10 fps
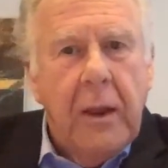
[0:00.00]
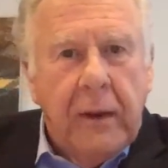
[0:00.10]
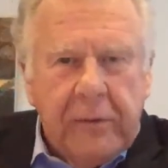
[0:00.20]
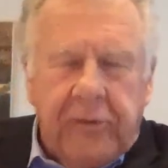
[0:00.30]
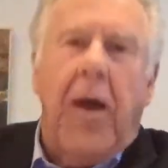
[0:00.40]

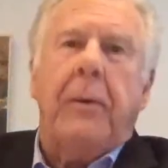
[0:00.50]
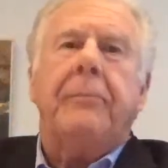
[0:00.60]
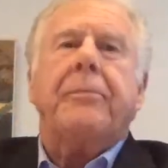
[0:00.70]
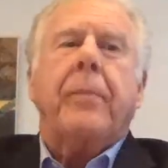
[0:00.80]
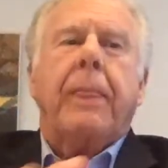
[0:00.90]

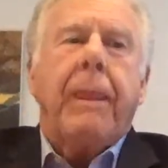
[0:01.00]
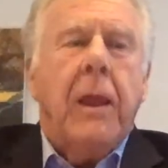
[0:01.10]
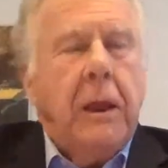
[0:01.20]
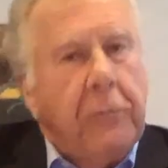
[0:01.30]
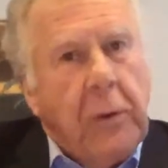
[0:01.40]
So
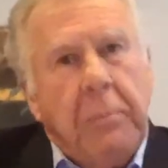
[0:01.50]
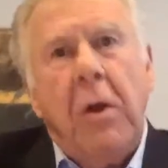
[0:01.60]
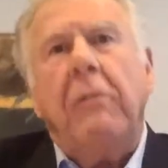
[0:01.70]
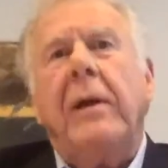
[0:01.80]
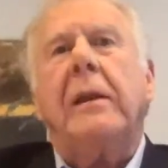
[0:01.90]
if we
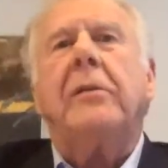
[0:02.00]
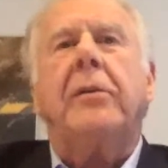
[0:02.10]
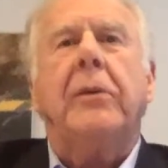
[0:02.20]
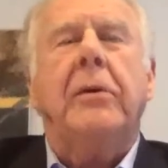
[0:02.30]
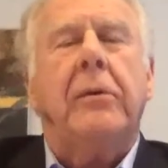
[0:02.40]
move
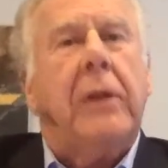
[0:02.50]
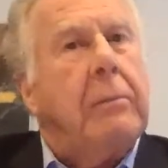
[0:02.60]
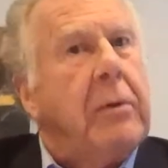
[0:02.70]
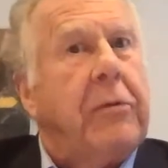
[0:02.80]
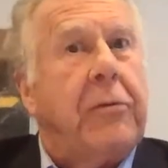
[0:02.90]
into
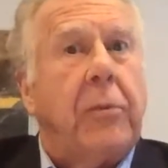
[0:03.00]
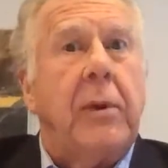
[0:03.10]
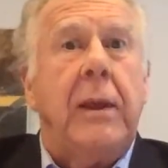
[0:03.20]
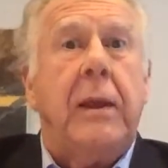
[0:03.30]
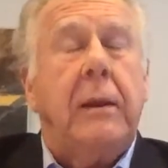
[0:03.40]
number
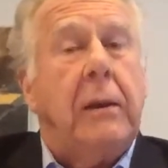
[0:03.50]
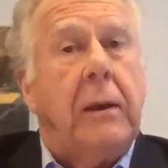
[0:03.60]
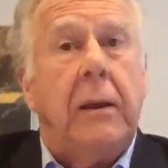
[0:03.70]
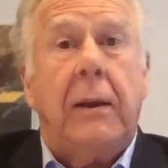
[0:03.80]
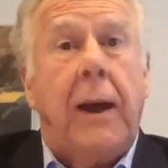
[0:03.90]
3
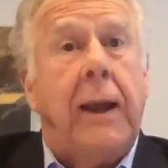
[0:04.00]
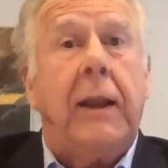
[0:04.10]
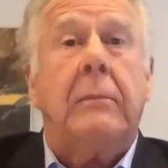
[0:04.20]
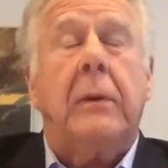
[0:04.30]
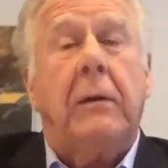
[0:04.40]

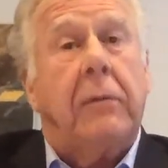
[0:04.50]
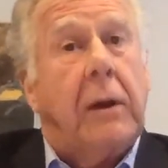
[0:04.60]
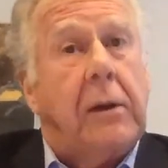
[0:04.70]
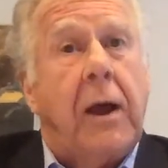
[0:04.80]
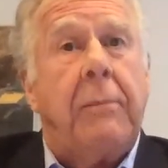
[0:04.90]
item of
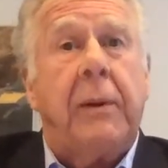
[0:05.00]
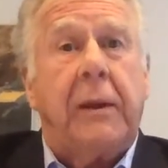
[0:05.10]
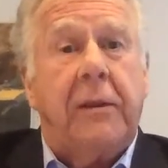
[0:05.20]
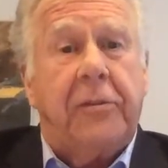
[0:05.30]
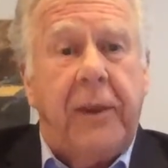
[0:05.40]
our topic
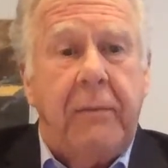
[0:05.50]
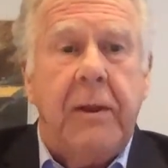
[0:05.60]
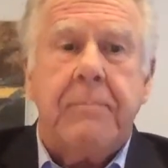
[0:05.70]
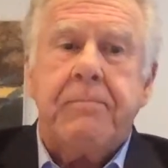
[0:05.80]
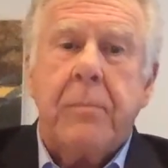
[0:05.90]
this
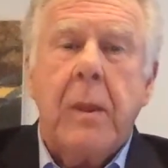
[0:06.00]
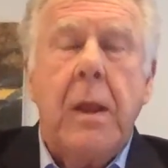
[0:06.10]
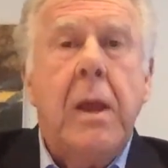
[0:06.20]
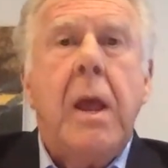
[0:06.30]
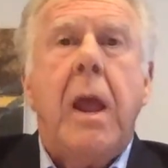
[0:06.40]
evening,
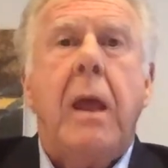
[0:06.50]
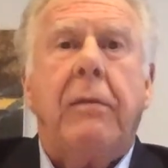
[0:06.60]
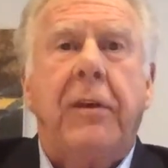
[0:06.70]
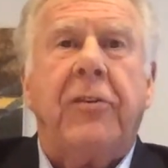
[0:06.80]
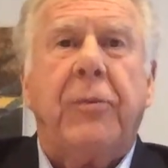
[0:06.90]
and
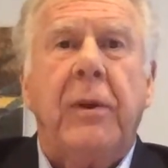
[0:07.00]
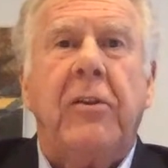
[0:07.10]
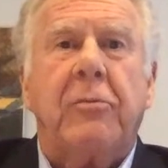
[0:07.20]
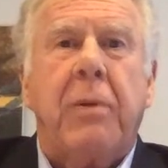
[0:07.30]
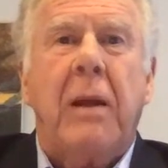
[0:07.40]
this one
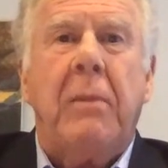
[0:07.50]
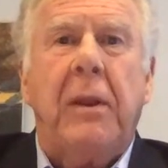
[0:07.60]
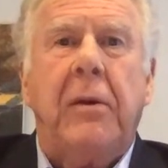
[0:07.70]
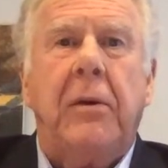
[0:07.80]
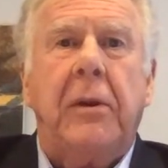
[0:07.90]
is probably
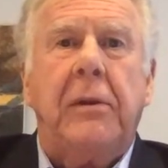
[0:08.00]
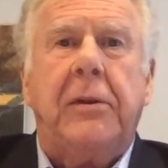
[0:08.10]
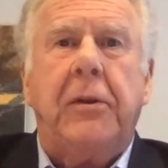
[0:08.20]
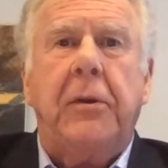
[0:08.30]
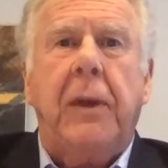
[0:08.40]
going
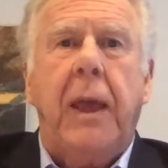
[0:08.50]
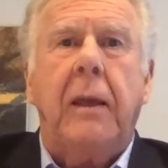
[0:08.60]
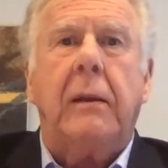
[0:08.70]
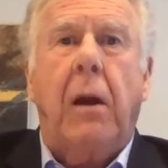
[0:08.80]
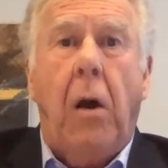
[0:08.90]
to
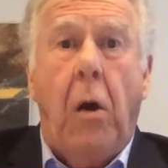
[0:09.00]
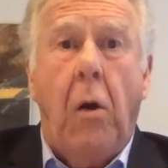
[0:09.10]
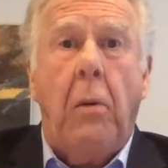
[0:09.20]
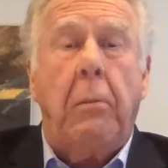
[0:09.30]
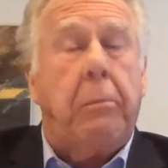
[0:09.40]
hit
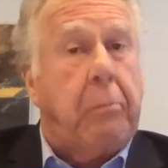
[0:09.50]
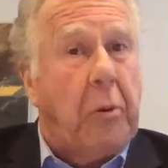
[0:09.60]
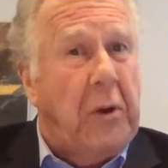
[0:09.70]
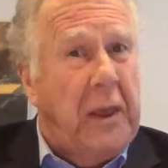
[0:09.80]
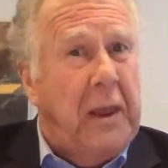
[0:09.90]
home
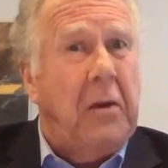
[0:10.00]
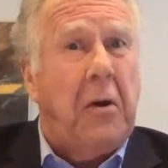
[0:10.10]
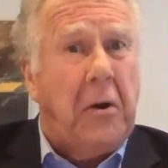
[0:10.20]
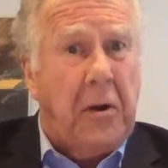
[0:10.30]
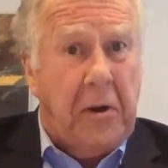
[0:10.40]
pretty
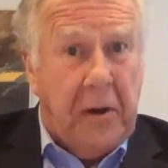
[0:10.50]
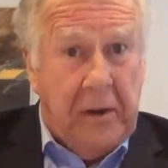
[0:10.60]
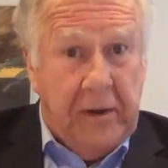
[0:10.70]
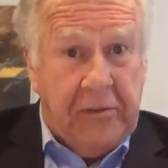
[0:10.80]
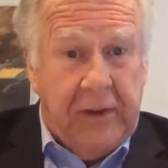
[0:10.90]
hard
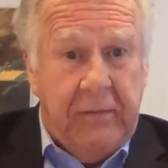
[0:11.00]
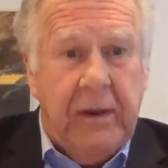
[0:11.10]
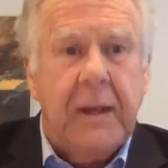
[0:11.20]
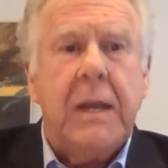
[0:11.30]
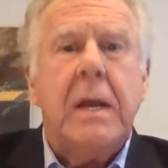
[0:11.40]
this evening,